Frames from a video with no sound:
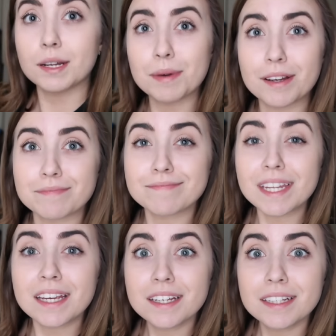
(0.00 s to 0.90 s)
out about
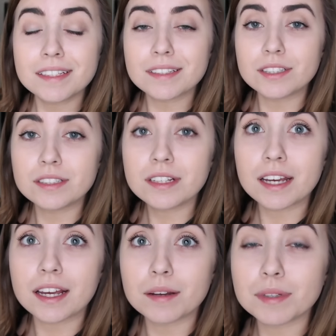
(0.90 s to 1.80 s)
soon
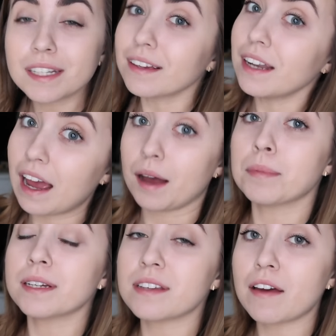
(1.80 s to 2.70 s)
and I'm gonna take a
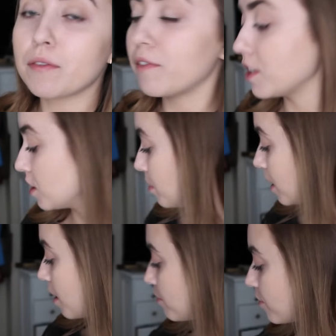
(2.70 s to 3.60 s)
nap because I've officially
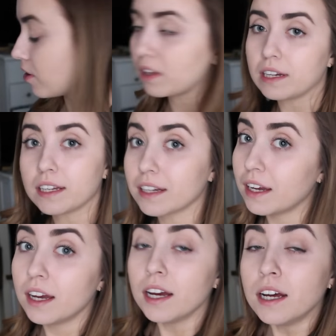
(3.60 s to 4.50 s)
been up for like
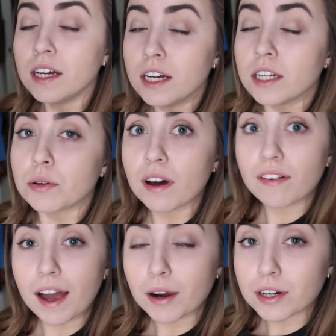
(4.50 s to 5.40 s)

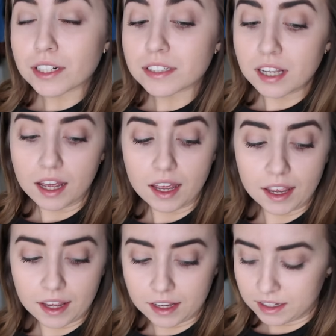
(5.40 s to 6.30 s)
12 hours
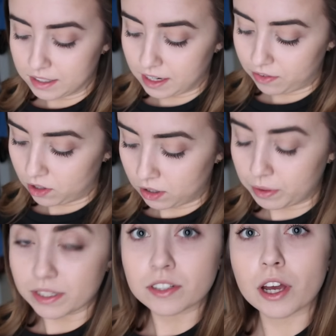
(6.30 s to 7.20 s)
and have a long
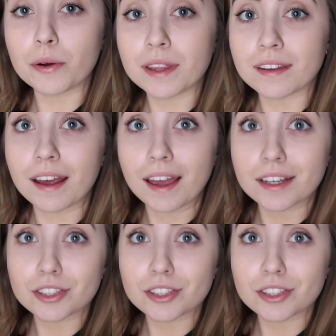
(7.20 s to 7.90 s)
ways to go in the day